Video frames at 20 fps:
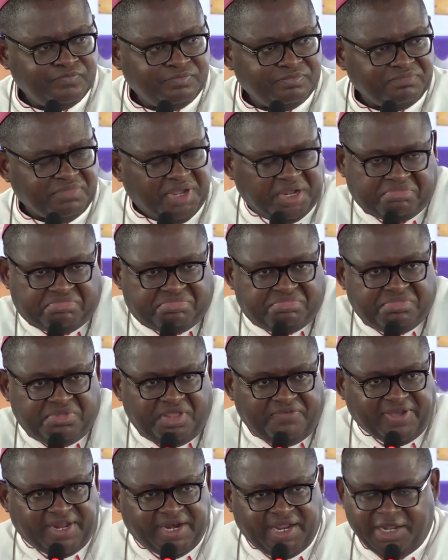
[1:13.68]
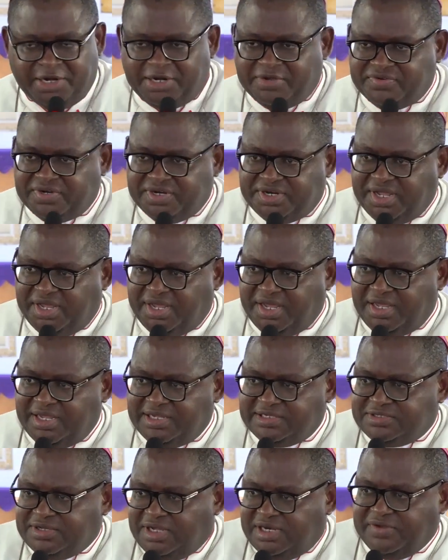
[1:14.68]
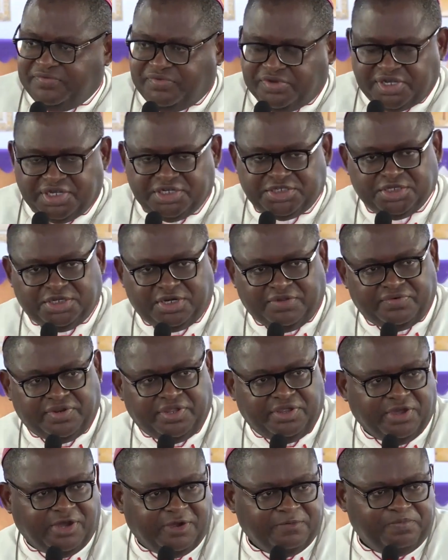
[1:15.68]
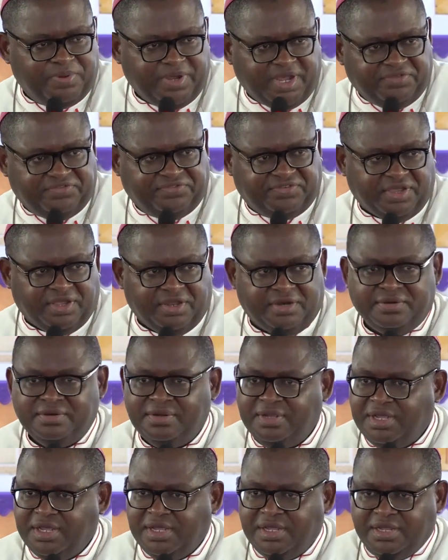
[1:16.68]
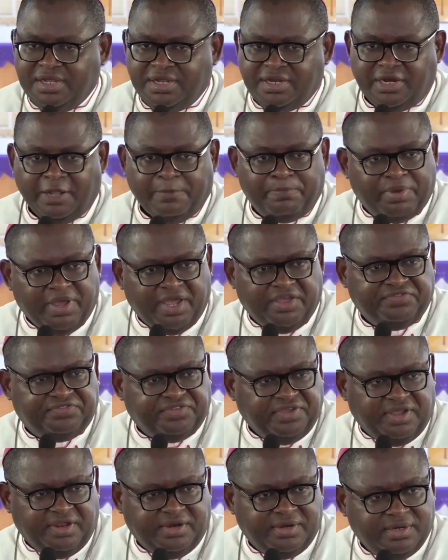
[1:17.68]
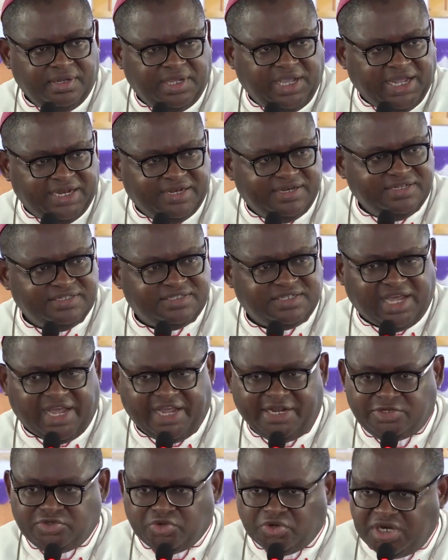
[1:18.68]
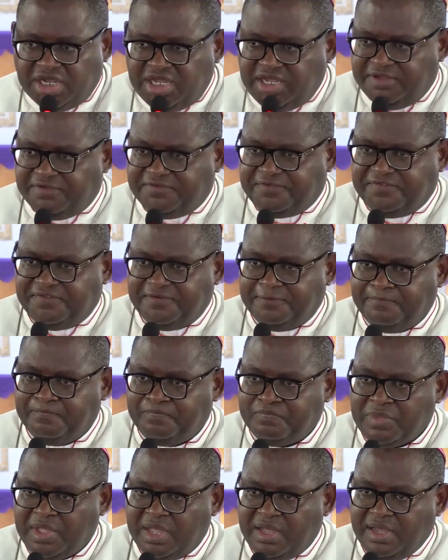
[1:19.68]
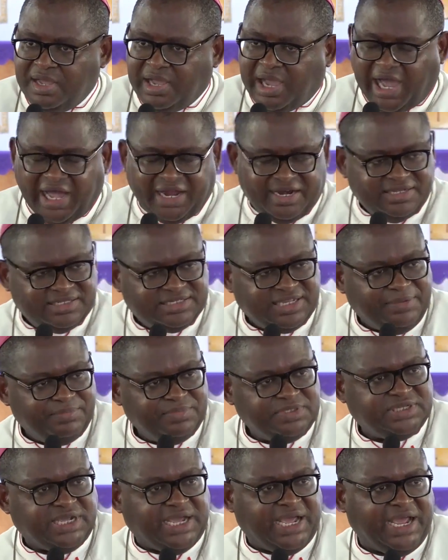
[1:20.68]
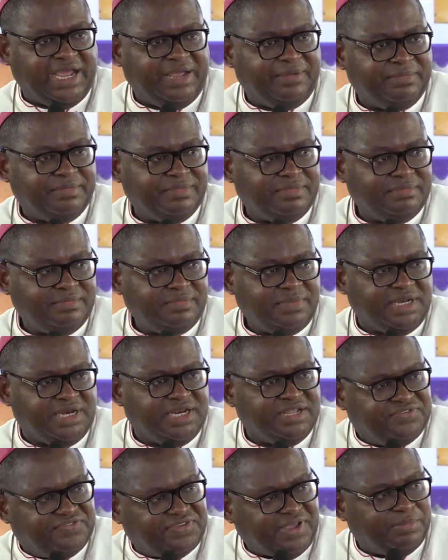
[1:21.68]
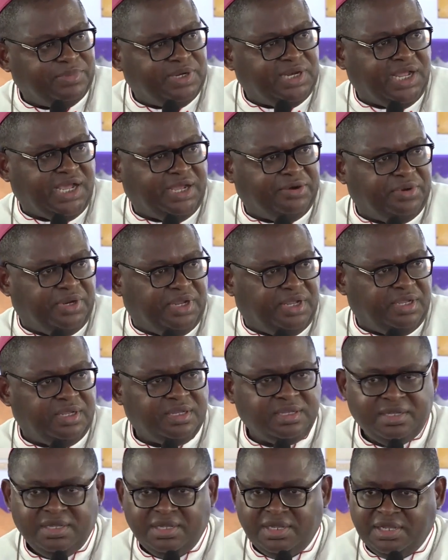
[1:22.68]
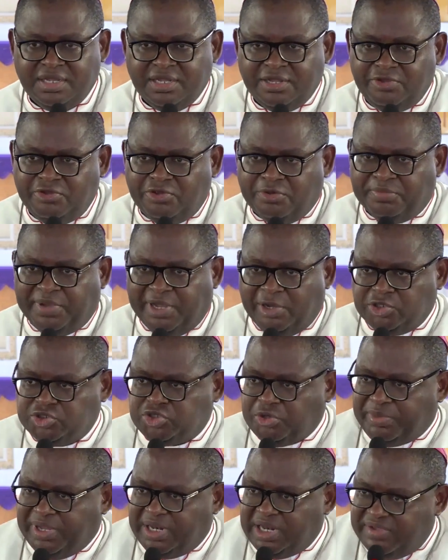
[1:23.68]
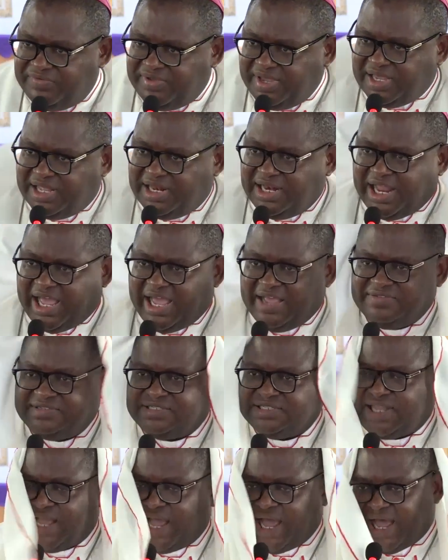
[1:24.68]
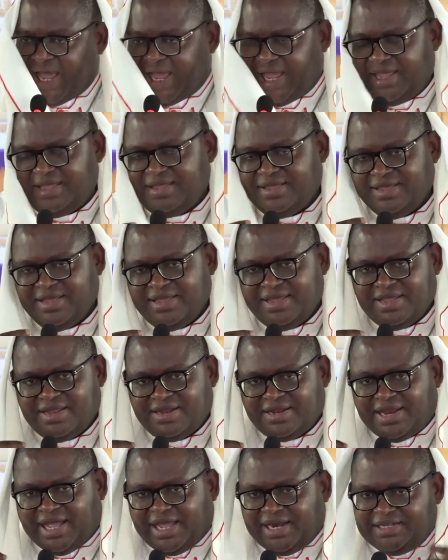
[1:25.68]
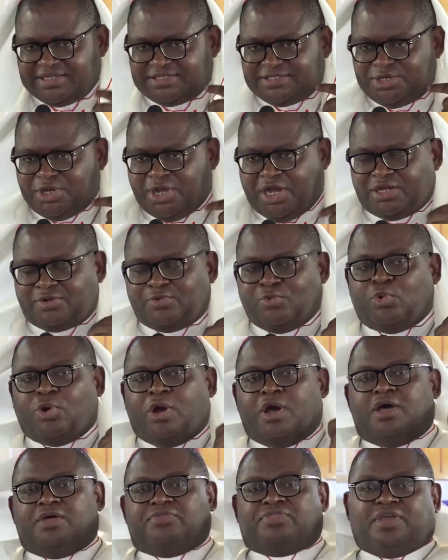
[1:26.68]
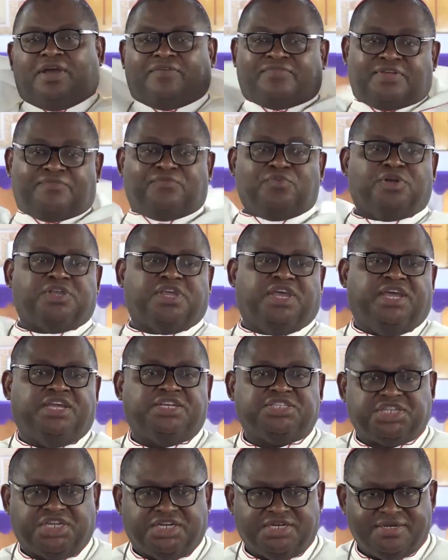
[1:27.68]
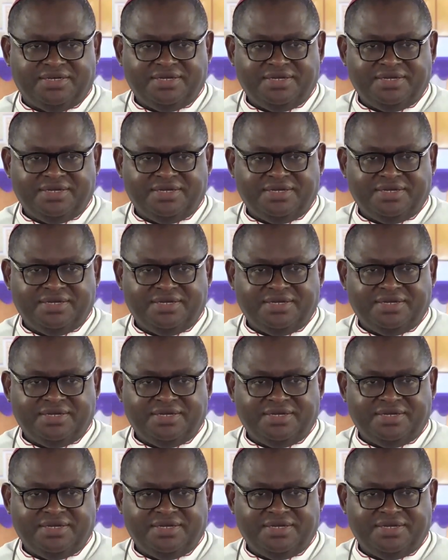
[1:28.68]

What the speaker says: But if at the end of the day it's not the vocation of the young person, the person can decide to leave. At the same time, in the seminary, you may also be living a lifestyle that is not worthy of the vocation